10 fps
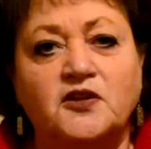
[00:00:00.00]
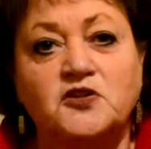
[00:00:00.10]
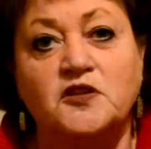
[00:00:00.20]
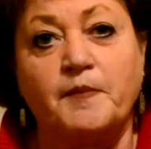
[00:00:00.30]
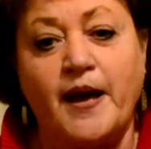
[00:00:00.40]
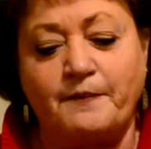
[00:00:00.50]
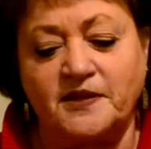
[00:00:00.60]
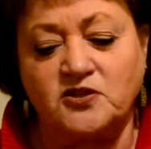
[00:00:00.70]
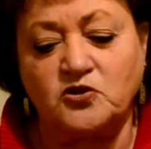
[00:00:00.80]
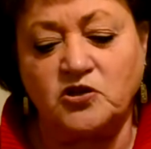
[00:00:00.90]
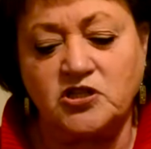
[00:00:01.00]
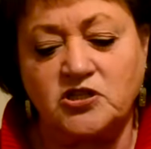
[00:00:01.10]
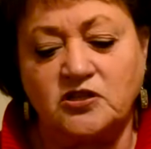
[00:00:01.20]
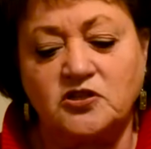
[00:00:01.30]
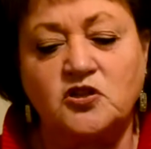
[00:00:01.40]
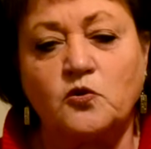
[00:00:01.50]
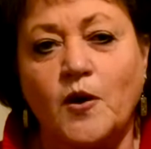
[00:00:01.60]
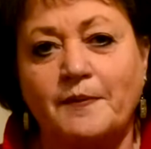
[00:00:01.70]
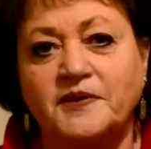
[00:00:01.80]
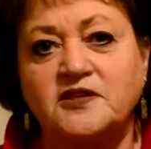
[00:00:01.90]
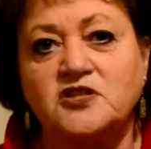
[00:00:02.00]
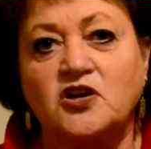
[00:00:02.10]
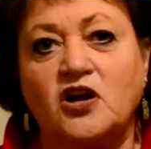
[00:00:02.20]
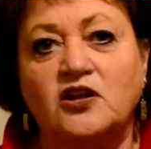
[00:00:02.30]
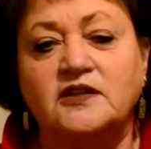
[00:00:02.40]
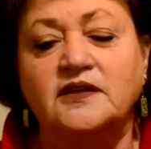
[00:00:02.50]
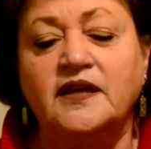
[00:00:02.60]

to the pop of the torch, to the whop of the tall,